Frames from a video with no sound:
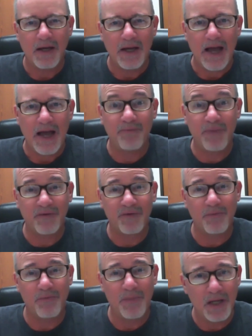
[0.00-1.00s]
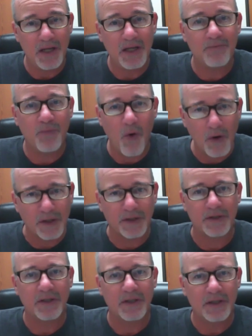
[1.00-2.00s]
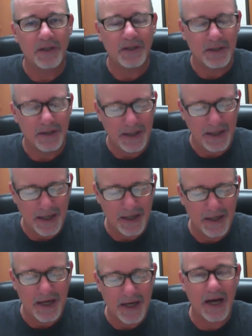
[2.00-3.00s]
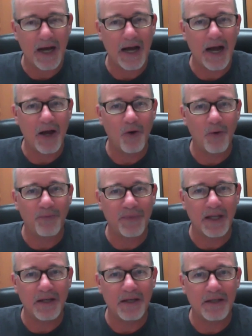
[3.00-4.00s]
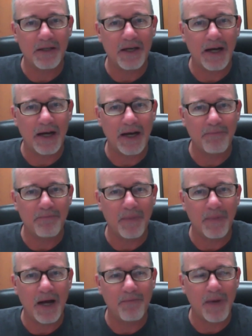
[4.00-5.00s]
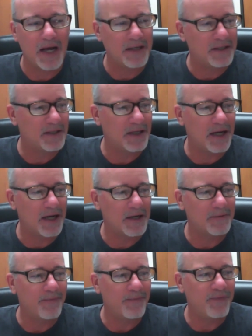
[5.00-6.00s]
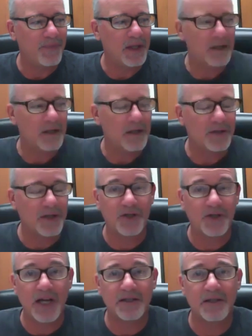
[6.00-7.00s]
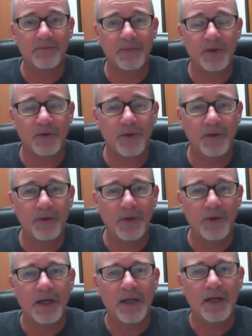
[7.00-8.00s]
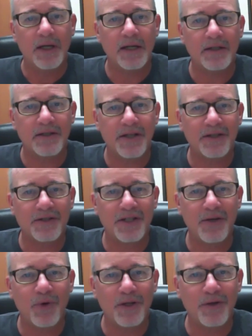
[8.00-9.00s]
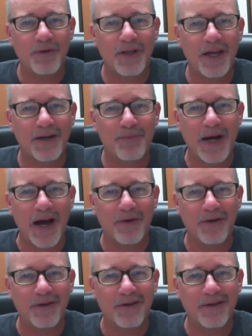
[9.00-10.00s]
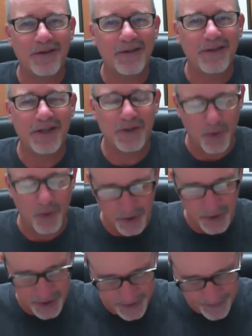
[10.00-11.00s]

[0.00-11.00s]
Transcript: have been, for me, important. And uh, I hope that um, I might uh, suggest them to you and, and see what you think about these words.